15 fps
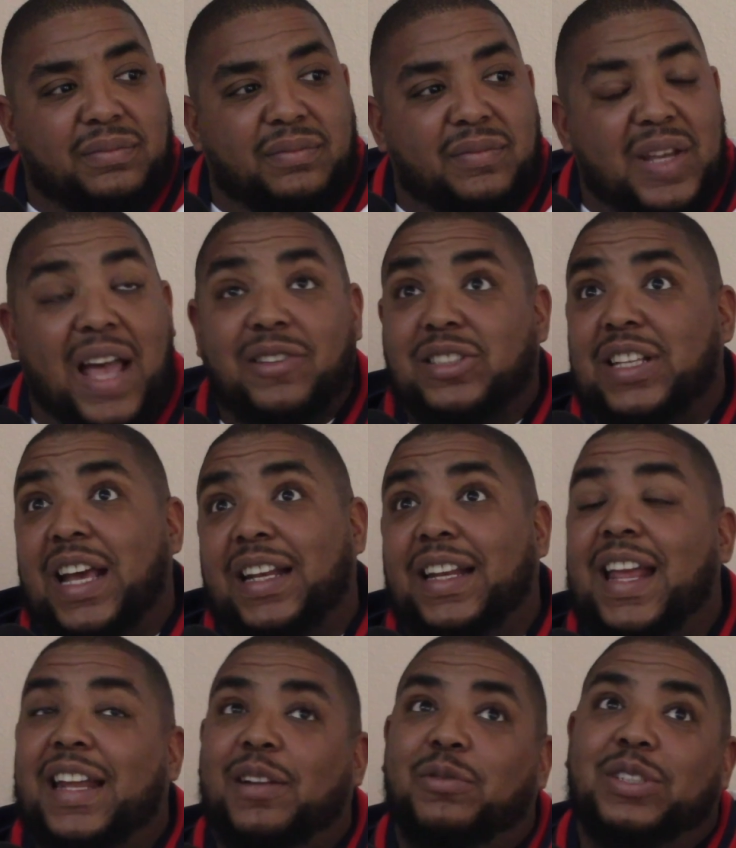Outside of
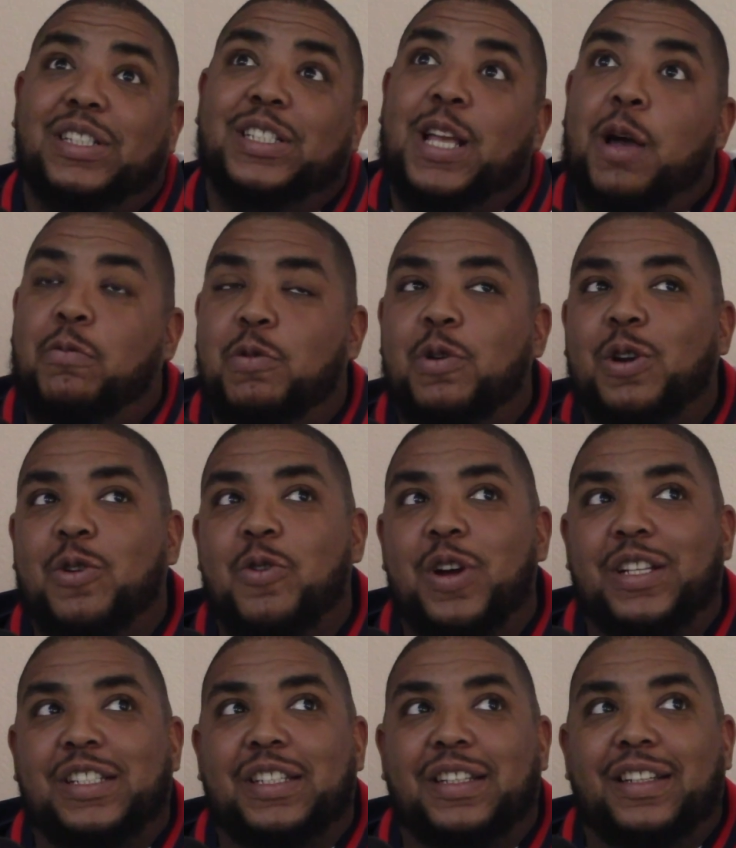that, it was a time we were going
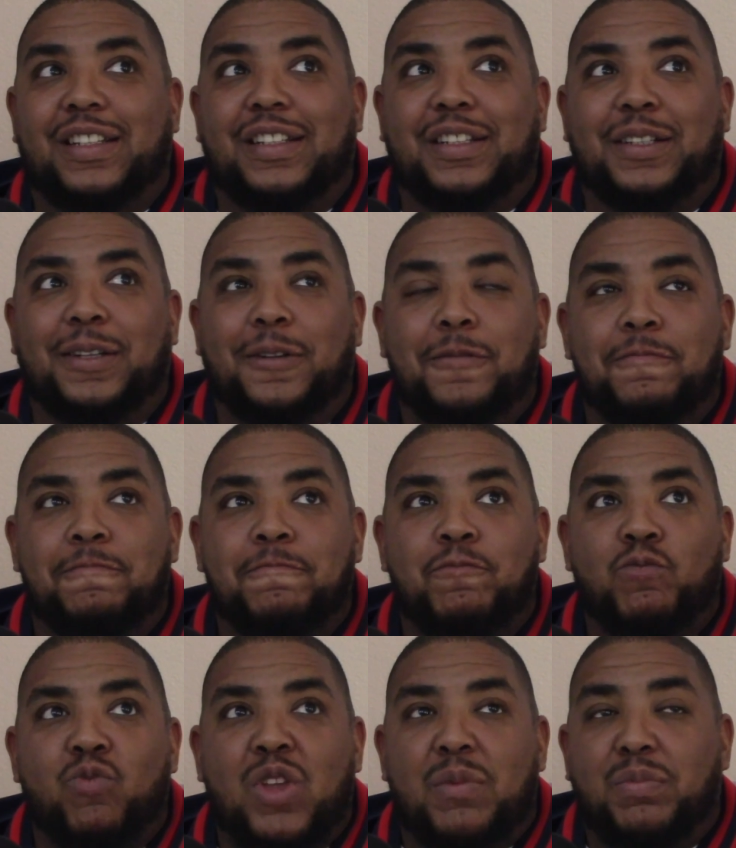to
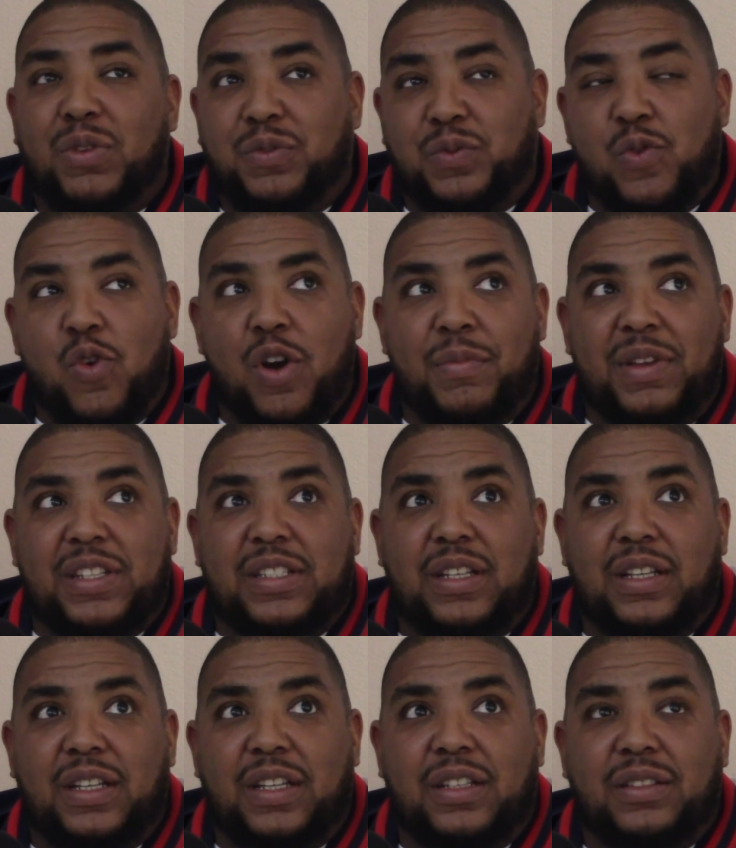perform. It's
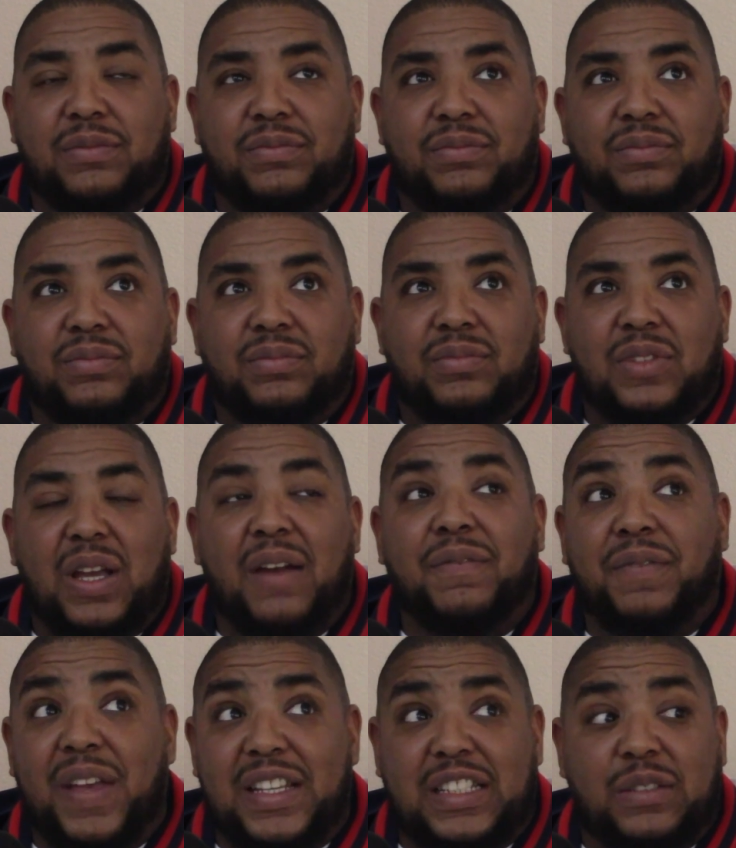a
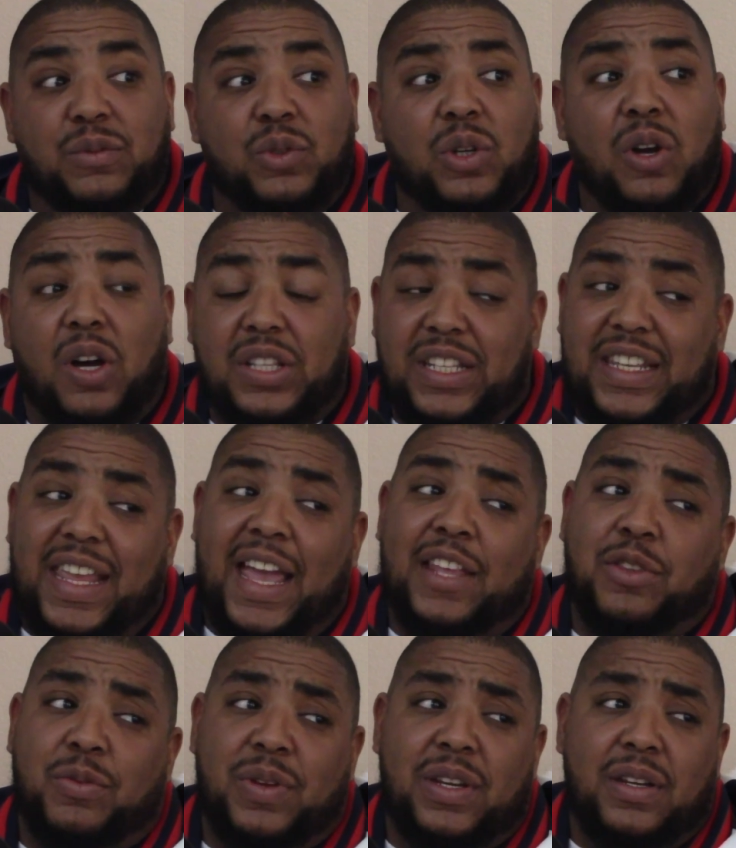festival called The
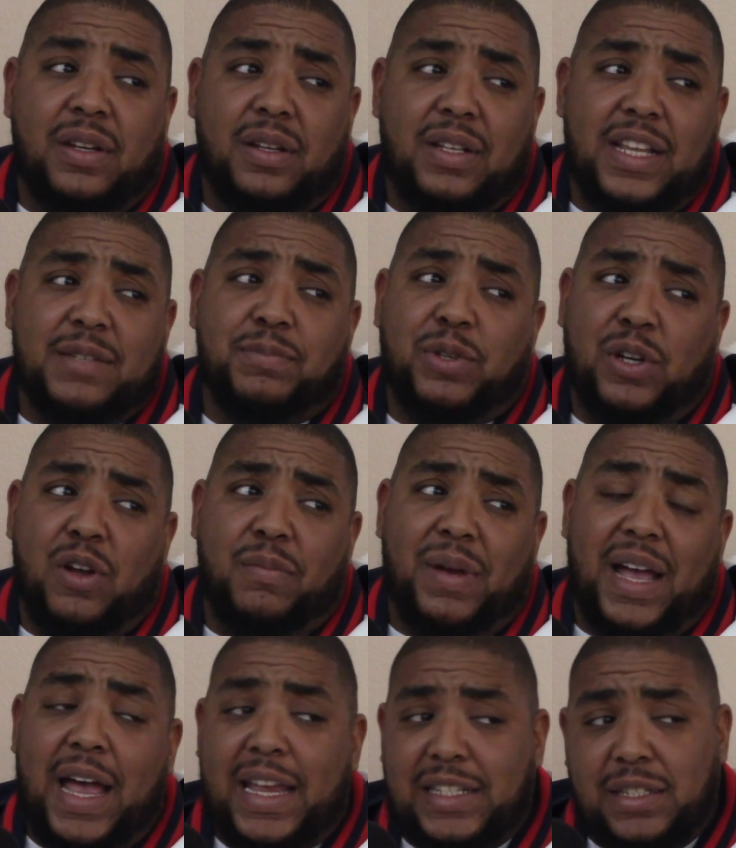Gathering that's put on
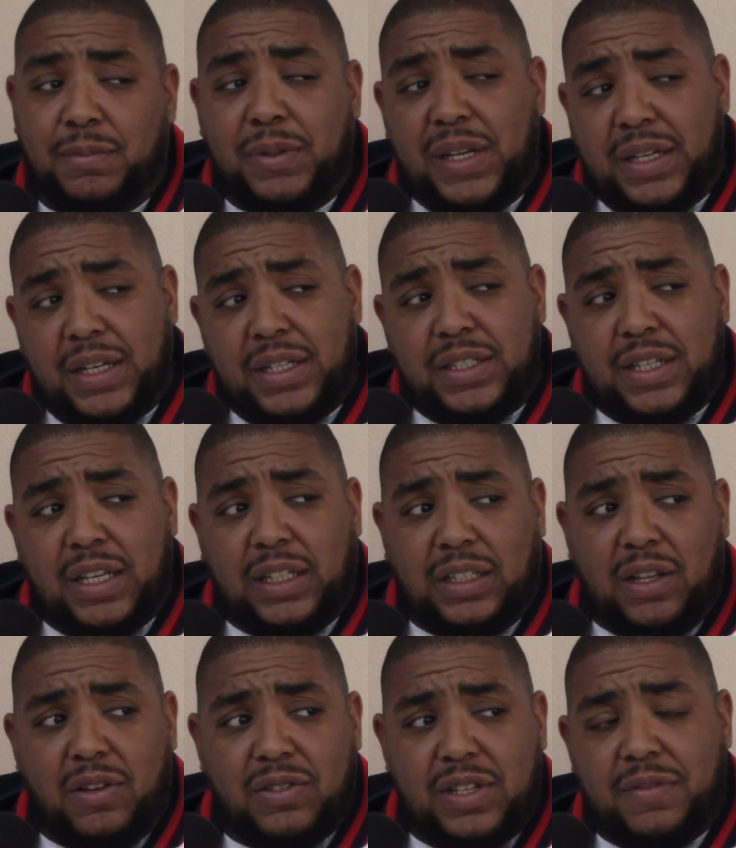by ICP and the
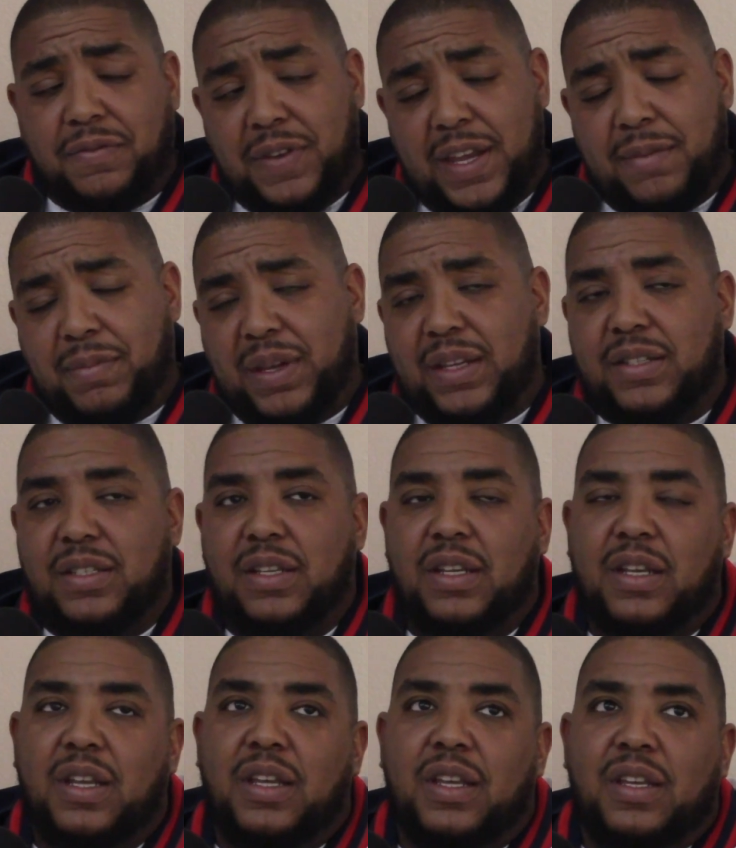Juggalos, their fan base.
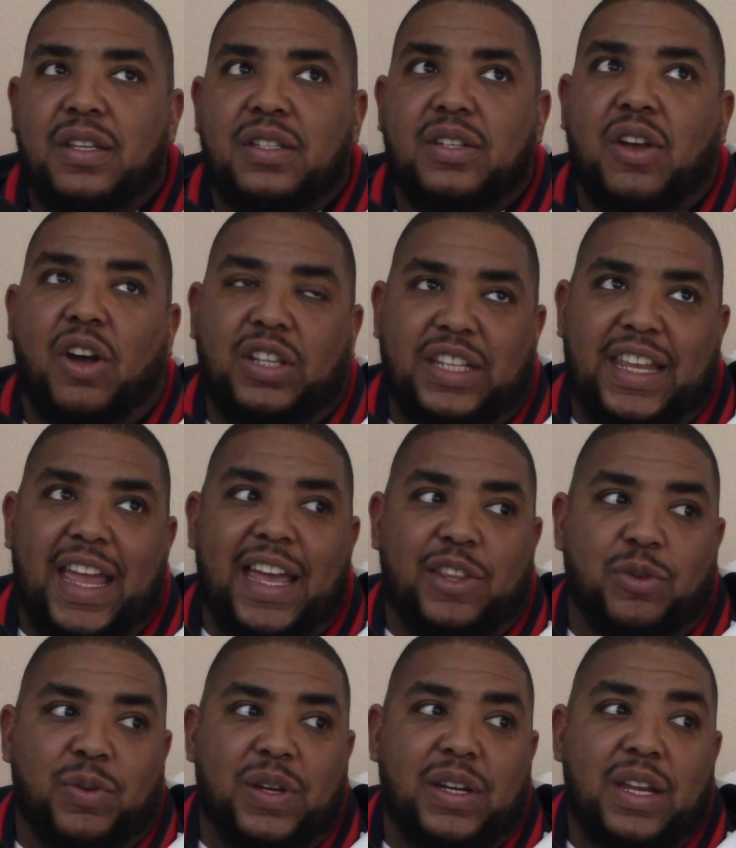It's called The
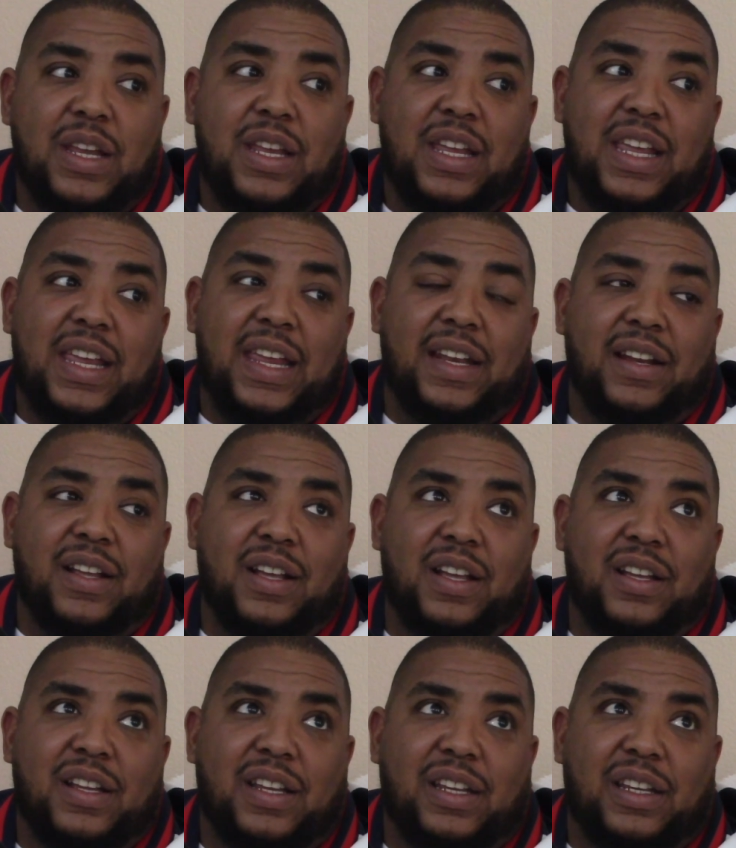Gathering. And
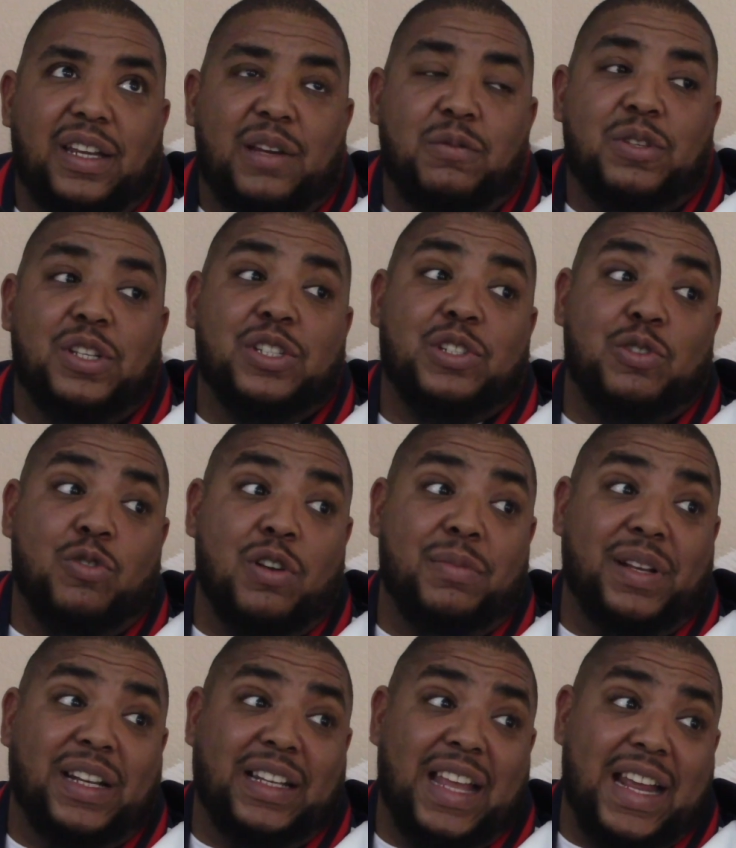it was a storm in
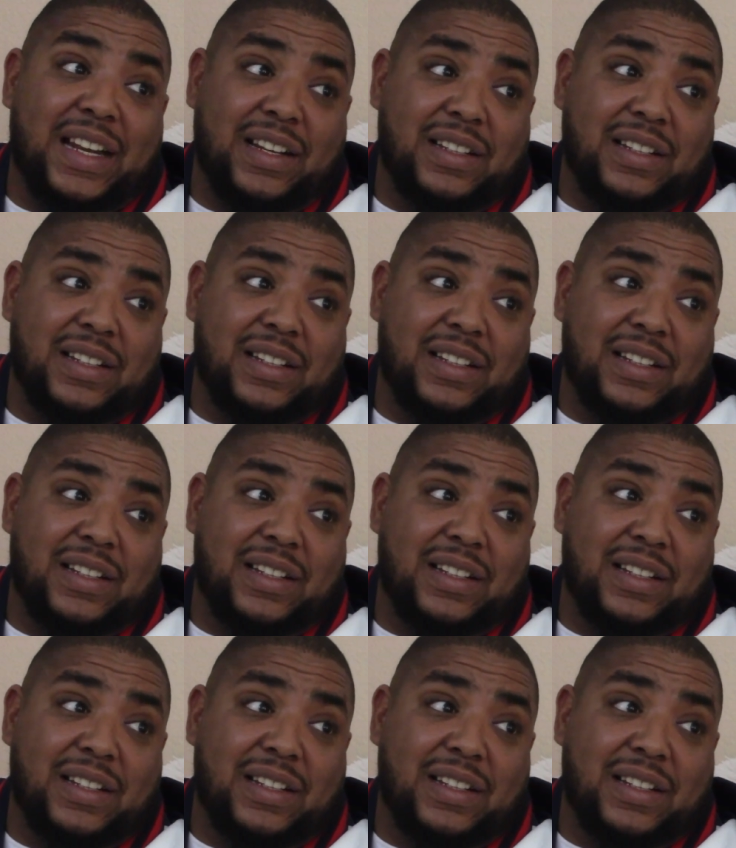Atlanta.